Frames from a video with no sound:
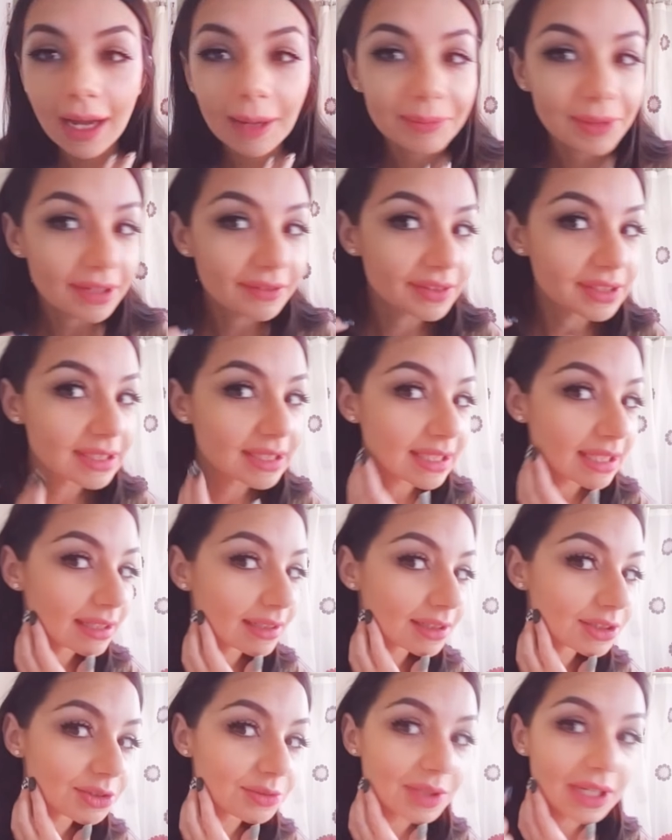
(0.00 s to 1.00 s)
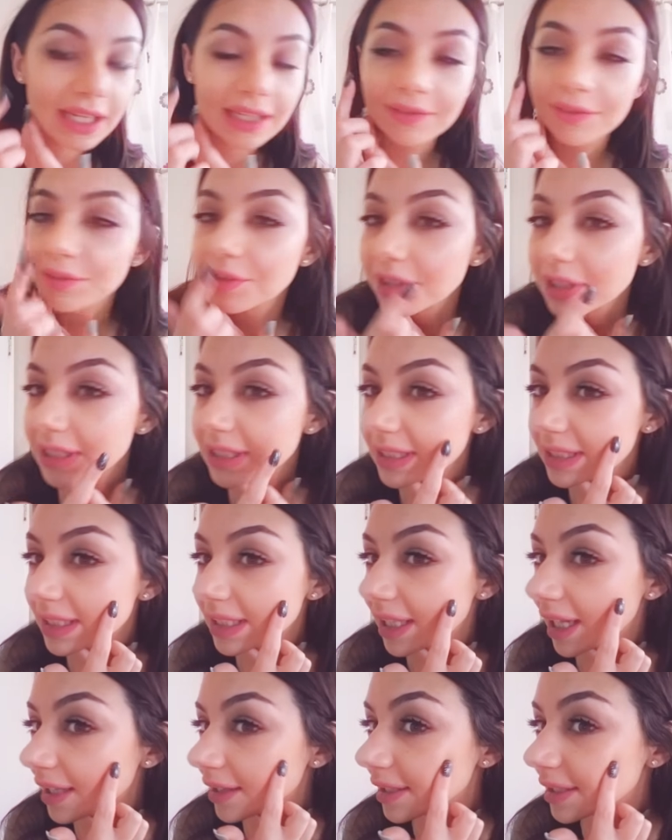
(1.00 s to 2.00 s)
I'm not even gonna say it because you can't even really
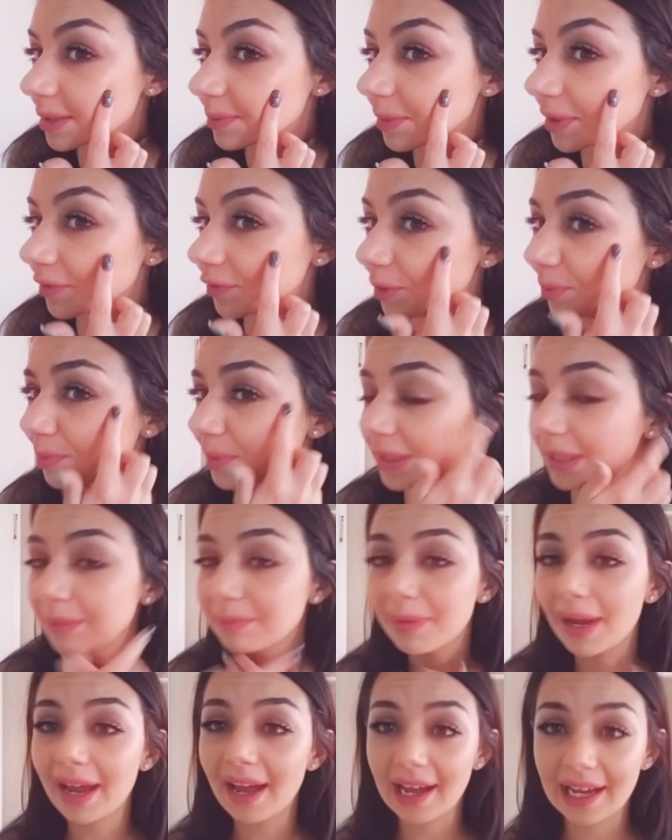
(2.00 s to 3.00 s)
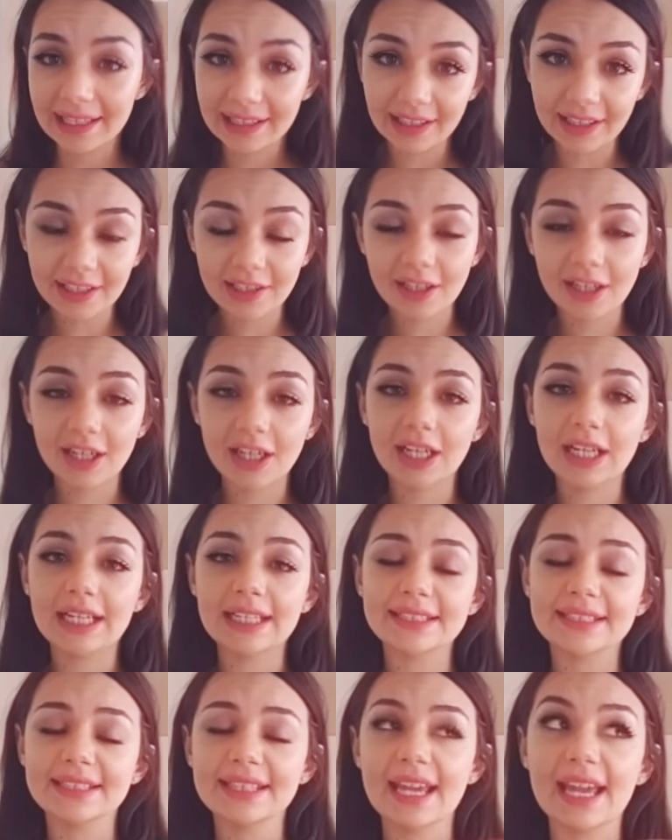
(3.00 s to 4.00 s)
see it on this, but if you peep my highlighter,
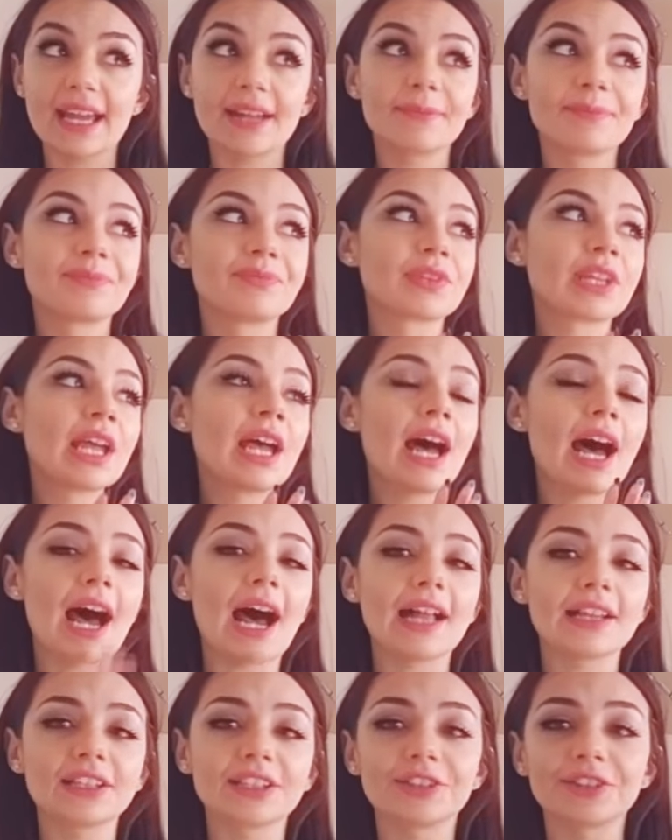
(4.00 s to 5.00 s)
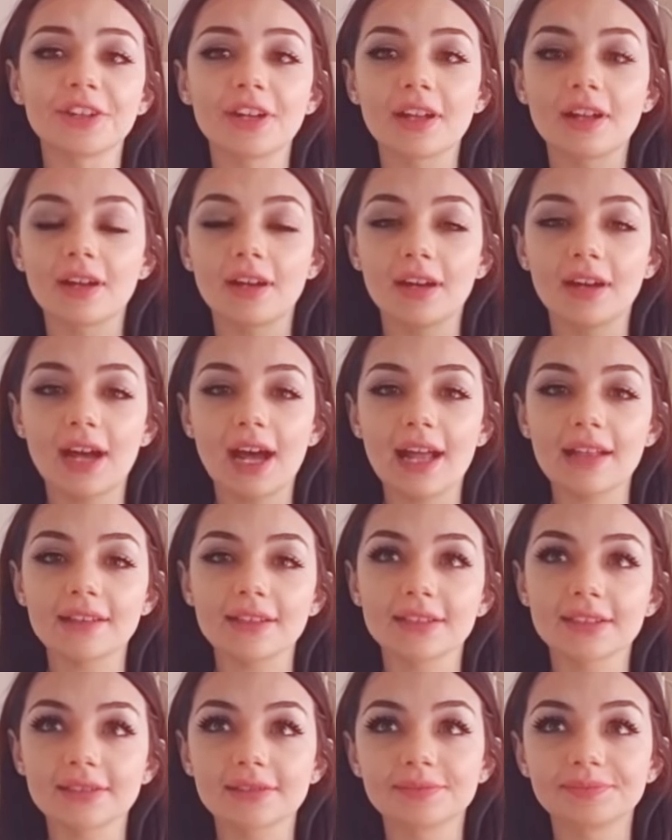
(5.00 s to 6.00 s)
it's that hologram, uh,
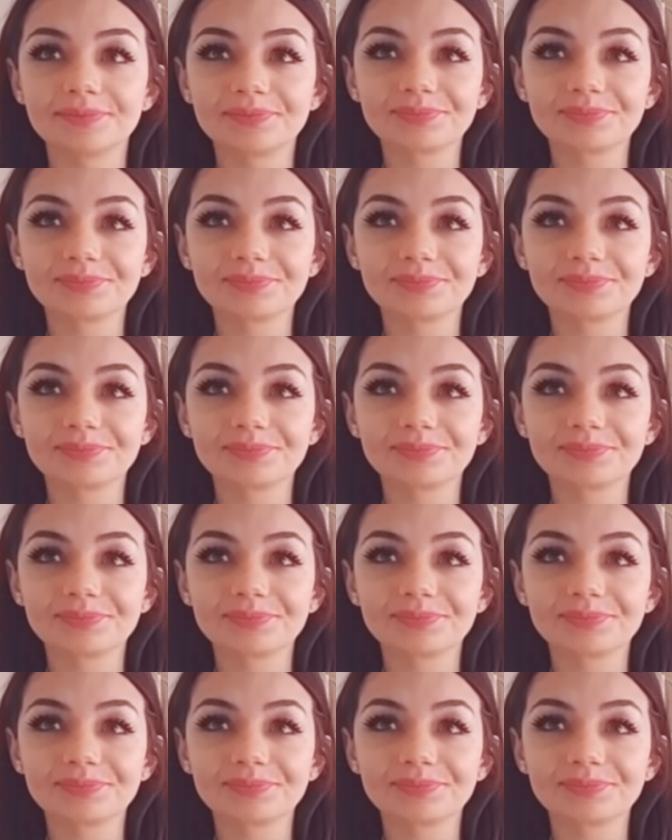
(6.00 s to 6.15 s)
holo